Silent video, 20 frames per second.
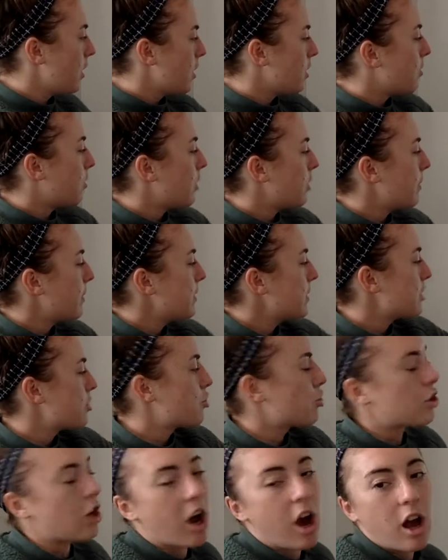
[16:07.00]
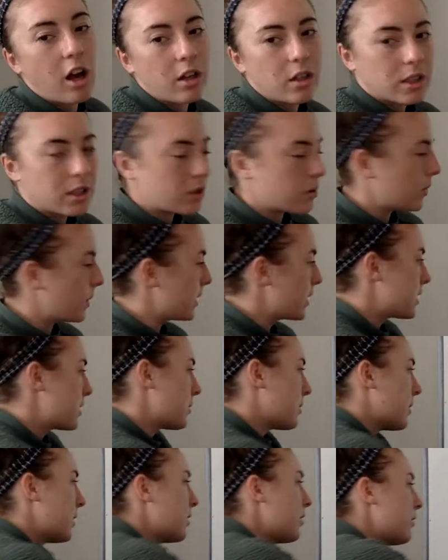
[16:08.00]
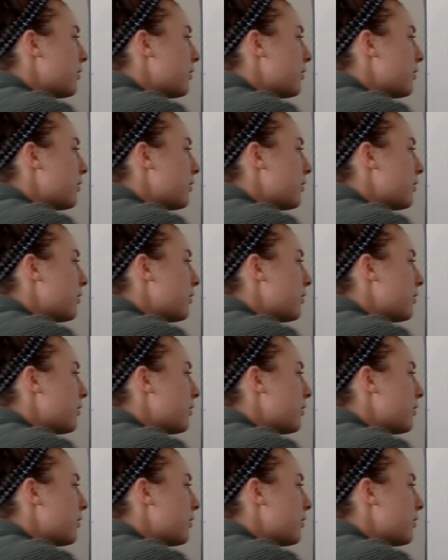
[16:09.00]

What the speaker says: What about this chocolate twist? What if